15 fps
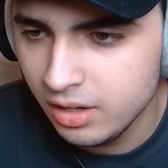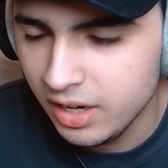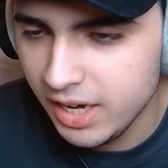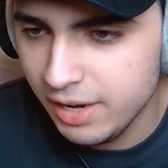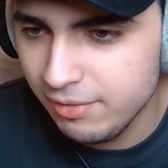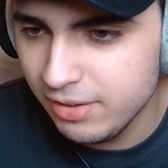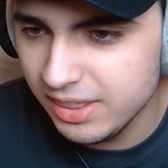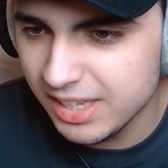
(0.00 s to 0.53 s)

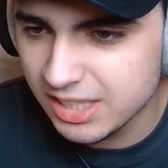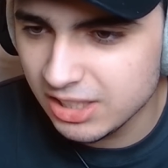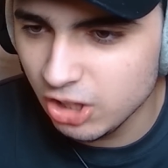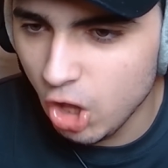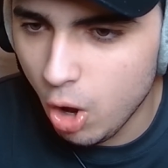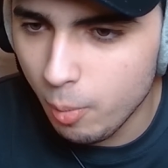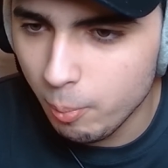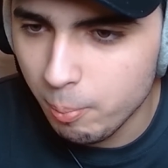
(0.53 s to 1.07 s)
Even this
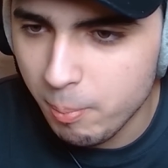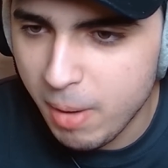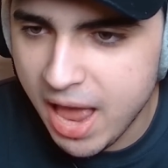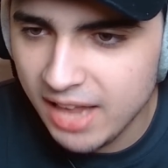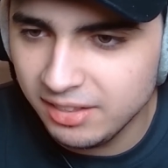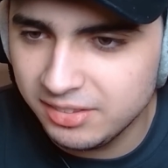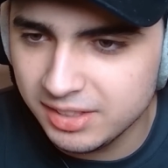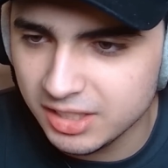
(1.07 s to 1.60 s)
little
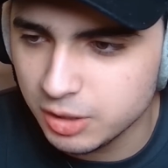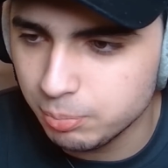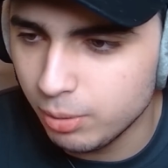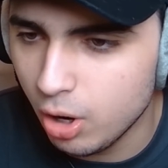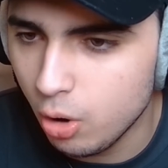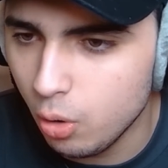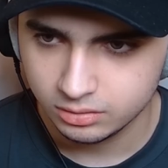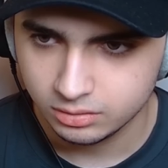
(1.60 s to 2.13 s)
mantis,
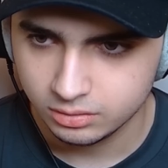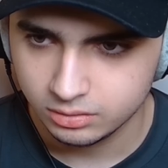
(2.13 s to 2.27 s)
bro